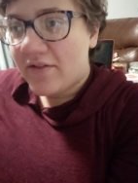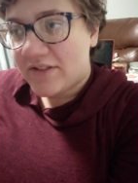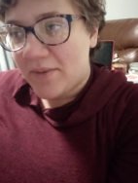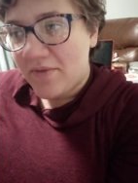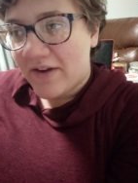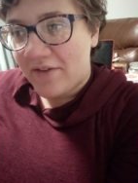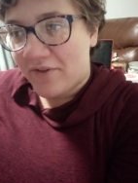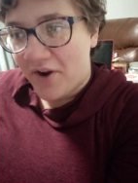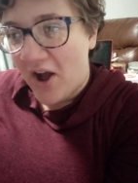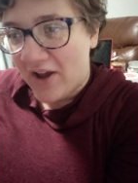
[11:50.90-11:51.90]
Some of it I
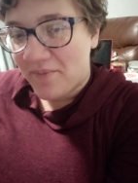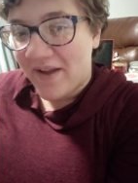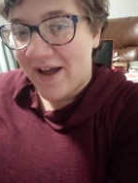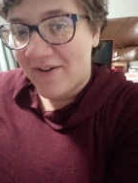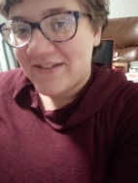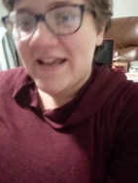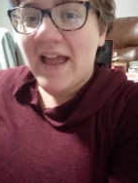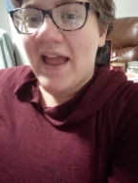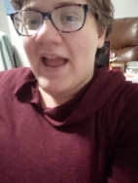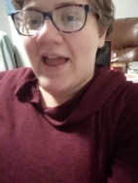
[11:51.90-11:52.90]
forgot about.
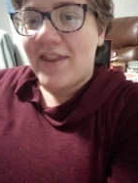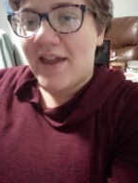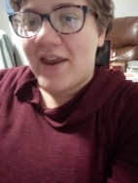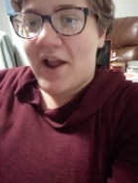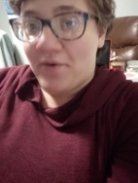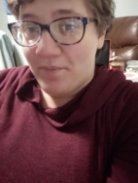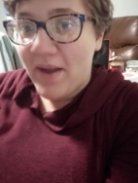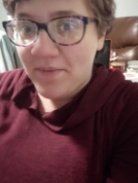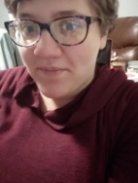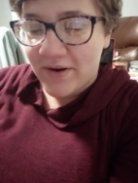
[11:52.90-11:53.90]
And then I
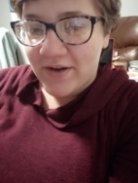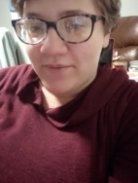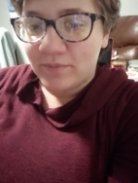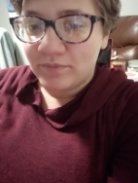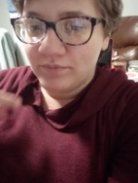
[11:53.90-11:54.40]
remembered,